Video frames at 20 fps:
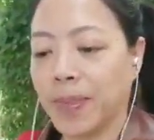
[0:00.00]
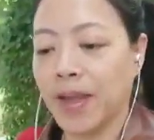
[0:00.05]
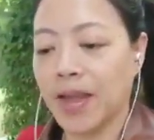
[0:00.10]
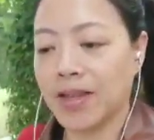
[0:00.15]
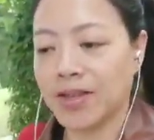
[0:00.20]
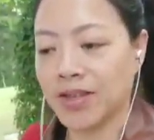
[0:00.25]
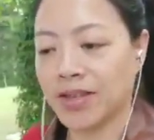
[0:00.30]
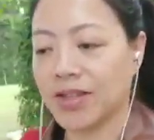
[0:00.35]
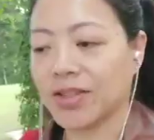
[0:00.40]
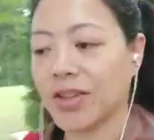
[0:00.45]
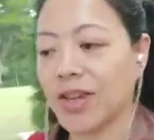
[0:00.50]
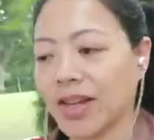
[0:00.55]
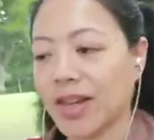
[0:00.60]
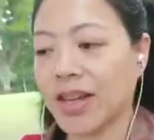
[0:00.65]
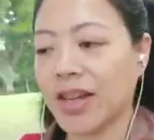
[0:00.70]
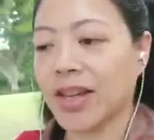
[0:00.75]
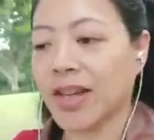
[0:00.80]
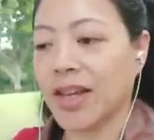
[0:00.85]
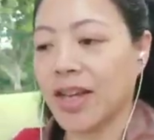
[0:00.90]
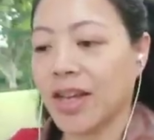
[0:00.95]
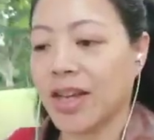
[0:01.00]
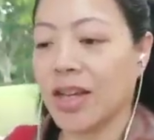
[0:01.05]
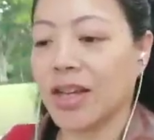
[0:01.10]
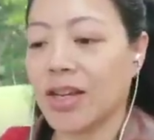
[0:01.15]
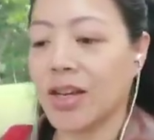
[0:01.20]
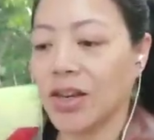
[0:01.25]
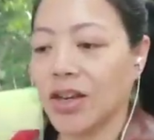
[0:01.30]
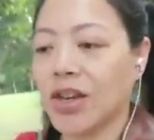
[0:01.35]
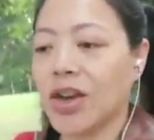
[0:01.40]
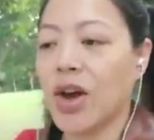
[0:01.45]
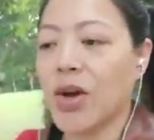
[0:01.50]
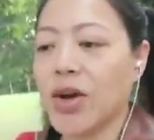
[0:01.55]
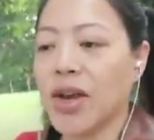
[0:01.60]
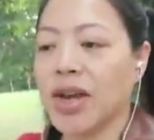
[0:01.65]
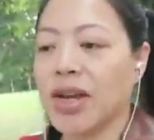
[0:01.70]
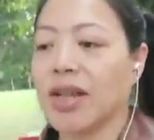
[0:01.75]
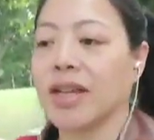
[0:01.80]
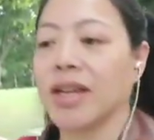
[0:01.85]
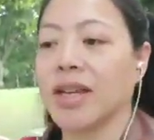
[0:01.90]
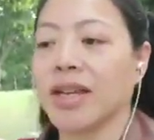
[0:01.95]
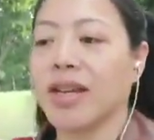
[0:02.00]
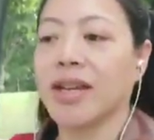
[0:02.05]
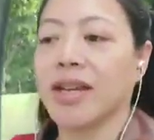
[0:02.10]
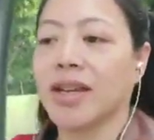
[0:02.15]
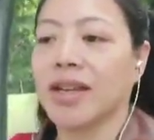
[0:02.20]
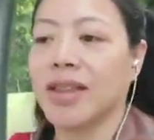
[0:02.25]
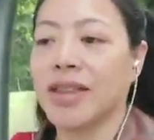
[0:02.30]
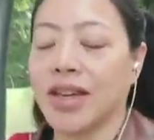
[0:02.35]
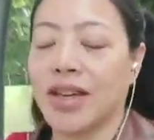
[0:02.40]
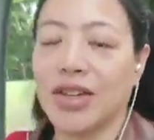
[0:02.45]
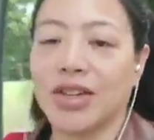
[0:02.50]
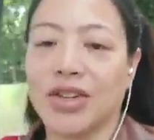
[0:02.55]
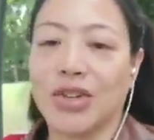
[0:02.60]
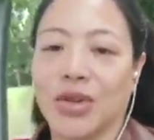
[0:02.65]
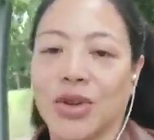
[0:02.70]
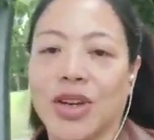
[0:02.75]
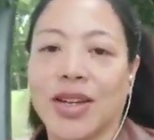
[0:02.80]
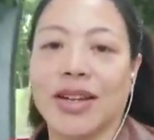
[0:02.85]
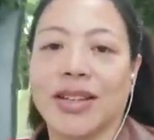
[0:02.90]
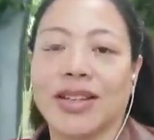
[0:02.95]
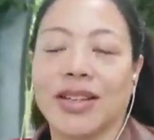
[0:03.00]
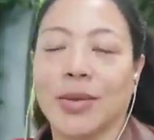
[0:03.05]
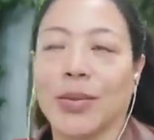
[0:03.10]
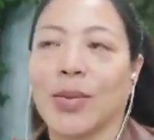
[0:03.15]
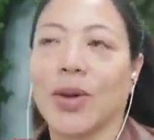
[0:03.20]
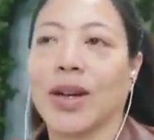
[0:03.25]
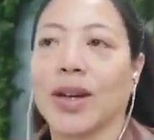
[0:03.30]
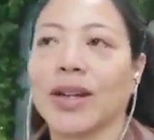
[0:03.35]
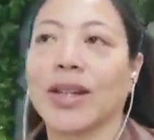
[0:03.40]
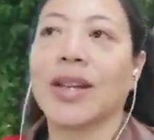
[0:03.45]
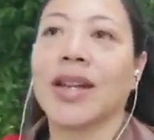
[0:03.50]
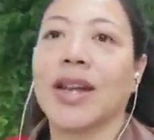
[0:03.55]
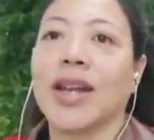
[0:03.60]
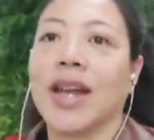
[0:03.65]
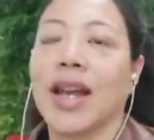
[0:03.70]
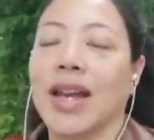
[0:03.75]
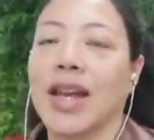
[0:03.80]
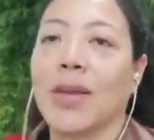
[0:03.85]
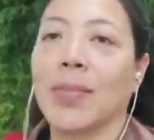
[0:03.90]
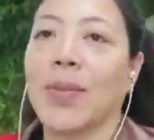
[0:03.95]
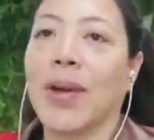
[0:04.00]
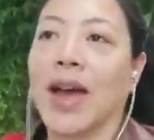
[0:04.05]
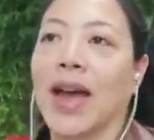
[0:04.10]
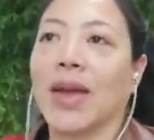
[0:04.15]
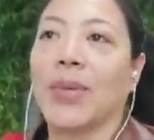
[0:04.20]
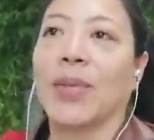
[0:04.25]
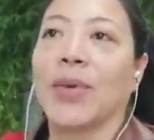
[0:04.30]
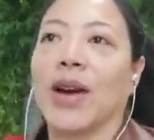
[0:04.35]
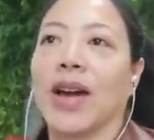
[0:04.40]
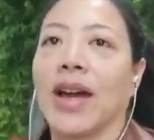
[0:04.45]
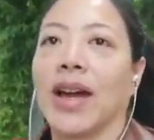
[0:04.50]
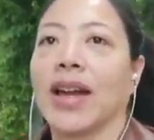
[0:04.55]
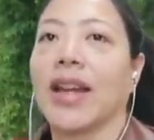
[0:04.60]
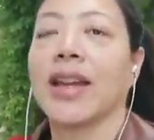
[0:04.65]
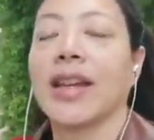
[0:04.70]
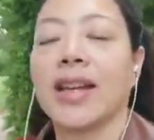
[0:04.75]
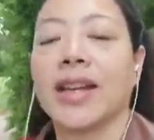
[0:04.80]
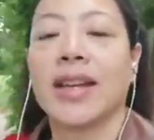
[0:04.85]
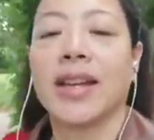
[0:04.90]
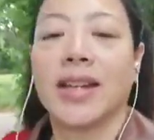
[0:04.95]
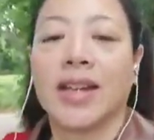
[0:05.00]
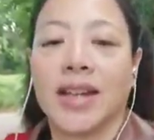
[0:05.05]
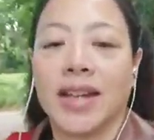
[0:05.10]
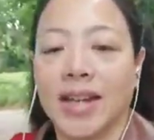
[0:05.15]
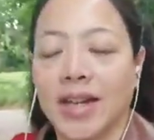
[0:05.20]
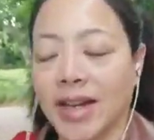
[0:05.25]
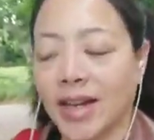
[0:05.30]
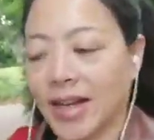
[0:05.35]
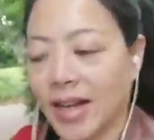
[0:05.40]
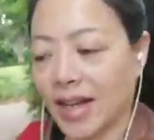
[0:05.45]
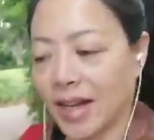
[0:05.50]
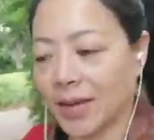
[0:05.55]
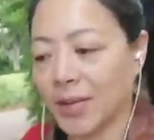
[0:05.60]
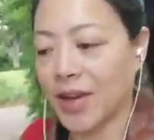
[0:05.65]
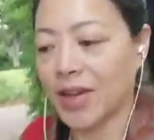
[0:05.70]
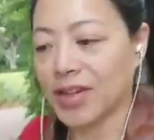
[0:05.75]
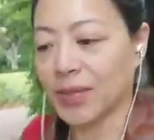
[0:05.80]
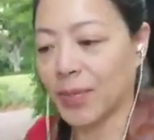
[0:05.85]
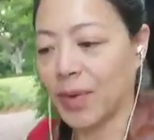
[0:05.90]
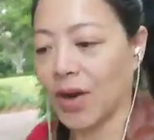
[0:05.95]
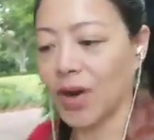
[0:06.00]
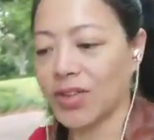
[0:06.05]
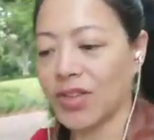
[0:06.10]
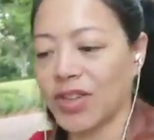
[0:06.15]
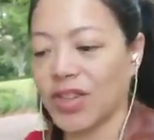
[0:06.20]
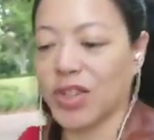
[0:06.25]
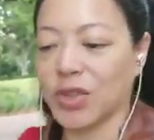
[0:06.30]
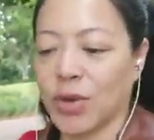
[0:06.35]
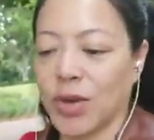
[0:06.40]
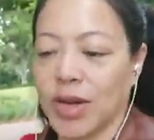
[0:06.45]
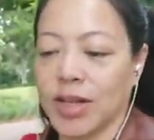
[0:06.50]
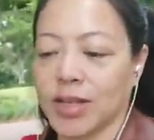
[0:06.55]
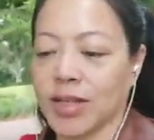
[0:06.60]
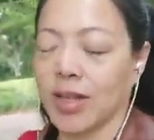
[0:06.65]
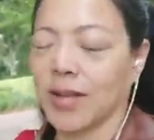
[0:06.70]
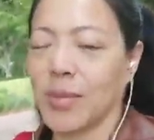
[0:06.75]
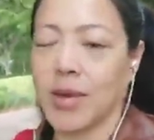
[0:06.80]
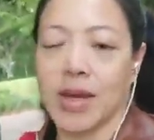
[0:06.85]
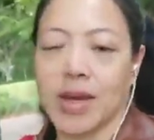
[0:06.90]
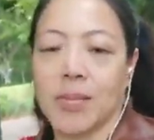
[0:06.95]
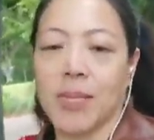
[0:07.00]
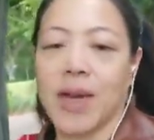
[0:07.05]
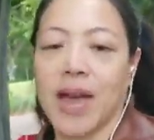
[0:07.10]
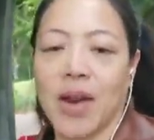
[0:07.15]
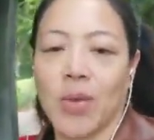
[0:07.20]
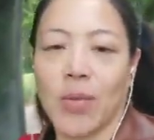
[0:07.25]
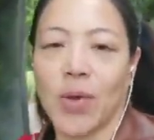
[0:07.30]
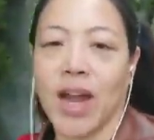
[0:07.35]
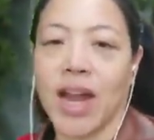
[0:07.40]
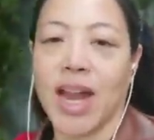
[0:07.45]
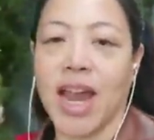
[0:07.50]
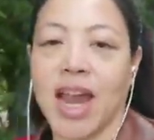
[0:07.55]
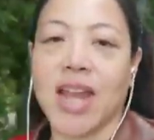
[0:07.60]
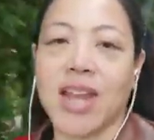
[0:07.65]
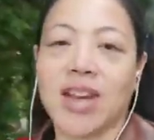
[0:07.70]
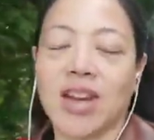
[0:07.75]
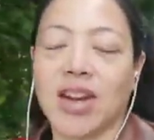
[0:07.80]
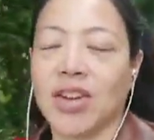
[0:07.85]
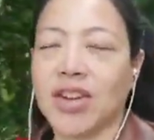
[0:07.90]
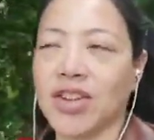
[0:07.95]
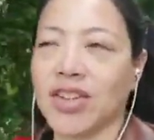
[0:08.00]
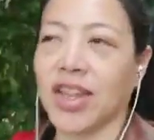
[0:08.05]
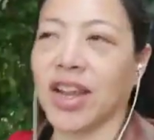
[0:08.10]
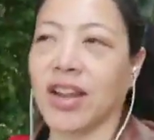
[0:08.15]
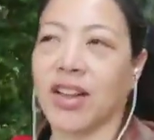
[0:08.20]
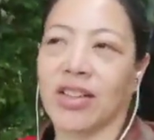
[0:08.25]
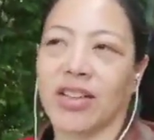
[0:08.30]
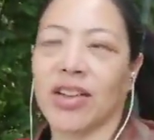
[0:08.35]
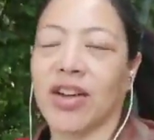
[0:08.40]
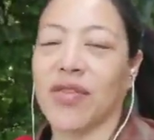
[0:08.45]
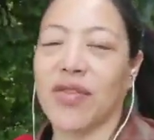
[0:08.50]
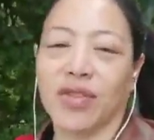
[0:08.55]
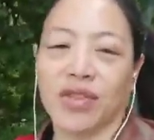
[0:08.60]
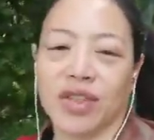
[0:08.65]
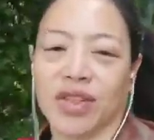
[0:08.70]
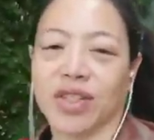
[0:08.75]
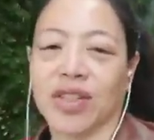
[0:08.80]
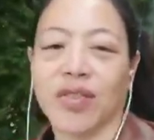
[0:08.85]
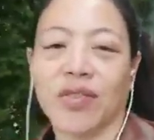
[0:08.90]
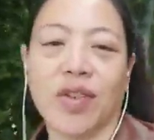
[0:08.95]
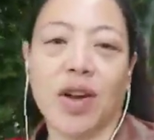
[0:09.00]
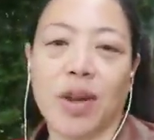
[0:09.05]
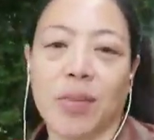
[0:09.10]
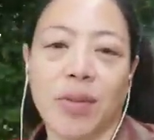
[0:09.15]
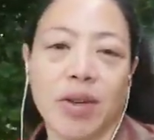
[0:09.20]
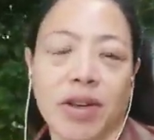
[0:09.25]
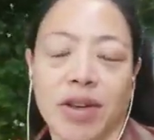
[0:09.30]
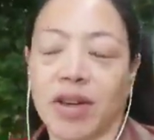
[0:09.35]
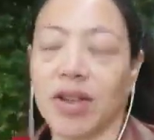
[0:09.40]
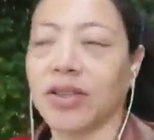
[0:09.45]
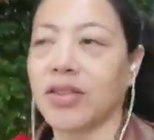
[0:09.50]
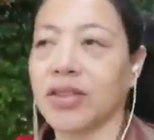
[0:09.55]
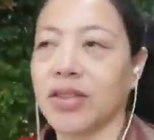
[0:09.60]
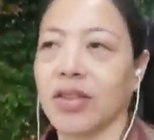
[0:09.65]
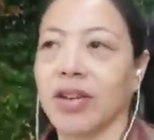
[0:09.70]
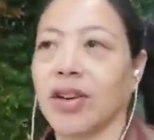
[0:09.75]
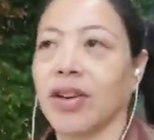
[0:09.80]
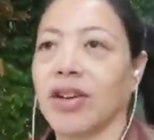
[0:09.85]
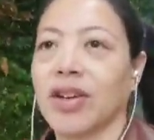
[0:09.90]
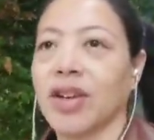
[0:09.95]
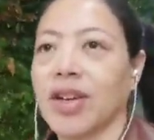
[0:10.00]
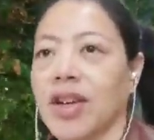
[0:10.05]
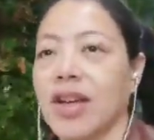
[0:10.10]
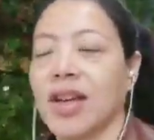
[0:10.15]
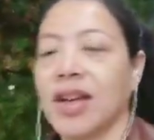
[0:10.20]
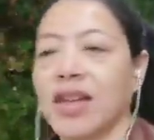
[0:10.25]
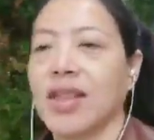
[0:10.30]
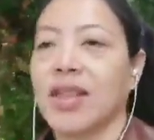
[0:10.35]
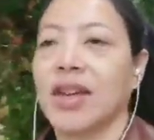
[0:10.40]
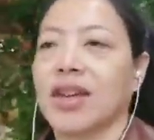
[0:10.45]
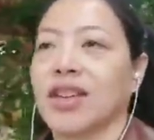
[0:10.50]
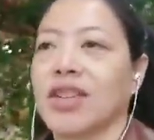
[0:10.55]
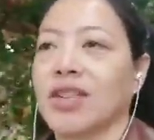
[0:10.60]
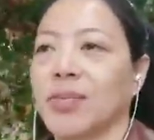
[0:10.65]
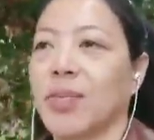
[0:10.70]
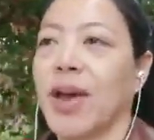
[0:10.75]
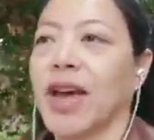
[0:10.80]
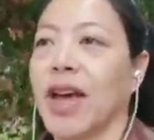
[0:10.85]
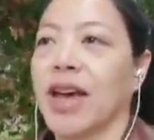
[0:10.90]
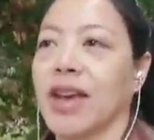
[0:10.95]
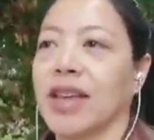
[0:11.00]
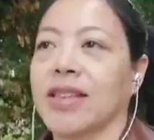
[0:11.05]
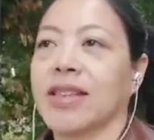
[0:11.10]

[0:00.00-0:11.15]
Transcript: It's just like, you know, knowing that you're treating someone in a bad way, as opposed to just treating them in a bad way and, you know, just saying, oh, look, I feel justified because, you know, they're just bad.